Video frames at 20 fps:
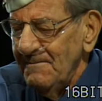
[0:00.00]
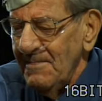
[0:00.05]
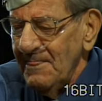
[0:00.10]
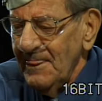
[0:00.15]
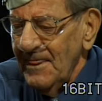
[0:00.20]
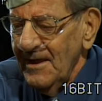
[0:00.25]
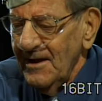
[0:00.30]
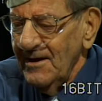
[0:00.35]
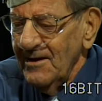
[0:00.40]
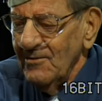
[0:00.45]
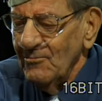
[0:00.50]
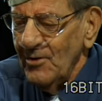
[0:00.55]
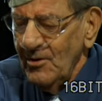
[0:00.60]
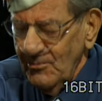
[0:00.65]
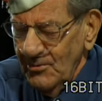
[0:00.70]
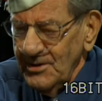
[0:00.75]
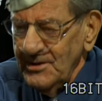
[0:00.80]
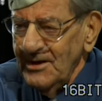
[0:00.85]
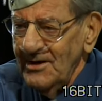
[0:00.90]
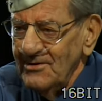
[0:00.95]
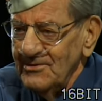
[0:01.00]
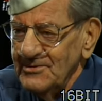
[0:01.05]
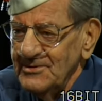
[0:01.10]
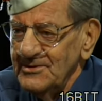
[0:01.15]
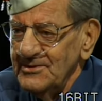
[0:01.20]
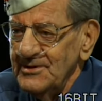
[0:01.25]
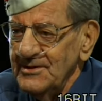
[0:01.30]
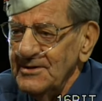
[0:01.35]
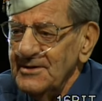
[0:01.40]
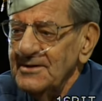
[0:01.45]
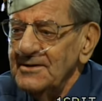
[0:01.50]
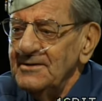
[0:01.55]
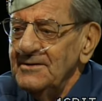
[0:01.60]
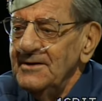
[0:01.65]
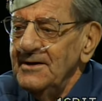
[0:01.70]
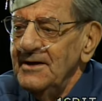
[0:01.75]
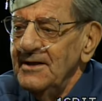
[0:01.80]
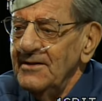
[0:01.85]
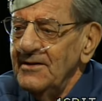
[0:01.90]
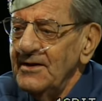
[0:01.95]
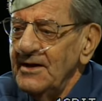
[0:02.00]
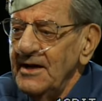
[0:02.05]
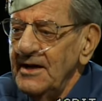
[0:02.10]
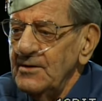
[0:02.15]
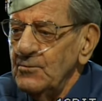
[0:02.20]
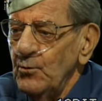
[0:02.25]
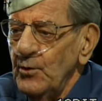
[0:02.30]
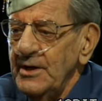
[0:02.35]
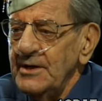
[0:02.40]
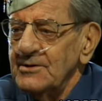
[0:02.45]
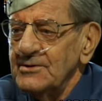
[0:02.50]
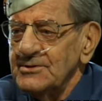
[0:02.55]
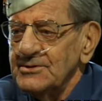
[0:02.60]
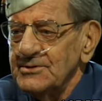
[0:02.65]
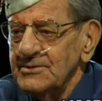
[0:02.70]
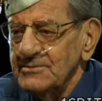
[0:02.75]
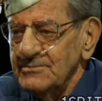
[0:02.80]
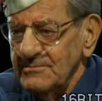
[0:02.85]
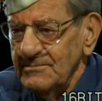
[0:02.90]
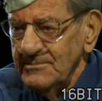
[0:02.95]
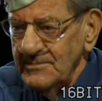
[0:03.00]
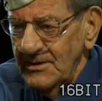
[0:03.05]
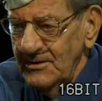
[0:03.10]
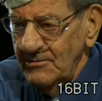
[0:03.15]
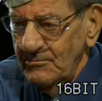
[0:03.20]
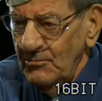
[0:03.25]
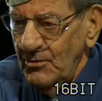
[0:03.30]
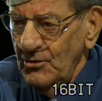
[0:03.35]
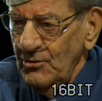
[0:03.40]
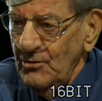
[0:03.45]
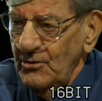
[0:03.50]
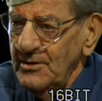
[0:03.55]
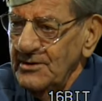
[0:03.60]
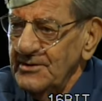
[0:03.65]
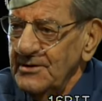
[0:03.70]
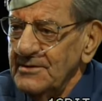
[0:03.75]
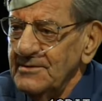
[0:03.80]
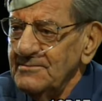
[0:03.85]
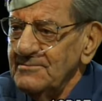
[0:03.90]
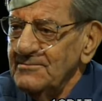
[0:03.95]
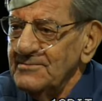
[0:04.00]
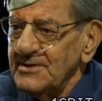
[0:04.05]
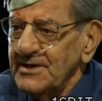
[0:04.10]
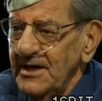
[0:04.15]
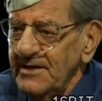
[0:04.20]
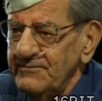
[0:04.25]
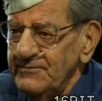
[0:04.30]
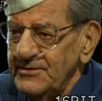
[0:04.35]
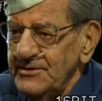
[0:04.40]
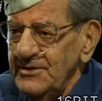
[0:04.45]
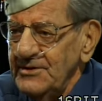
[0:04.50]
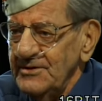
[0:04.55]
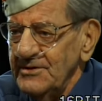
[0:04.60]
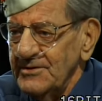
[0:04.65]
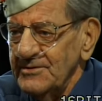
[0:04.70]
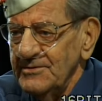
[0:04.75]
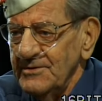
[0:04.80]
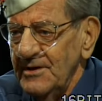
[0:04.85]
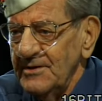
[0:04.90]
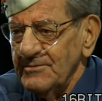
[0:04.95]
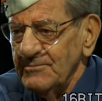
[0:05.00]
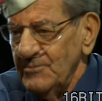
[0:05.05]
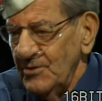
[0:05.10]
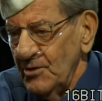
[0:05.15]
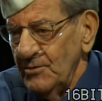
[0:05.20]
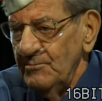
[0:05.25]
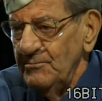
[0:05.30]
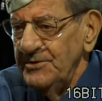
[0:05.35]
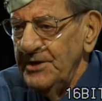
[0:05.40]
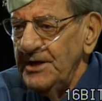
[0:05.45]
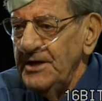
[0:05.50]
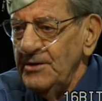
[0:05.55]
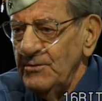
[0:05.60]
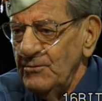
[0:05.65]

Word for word: we went down and uh, they had waiters down below in the cafeteria, not uh, dining room.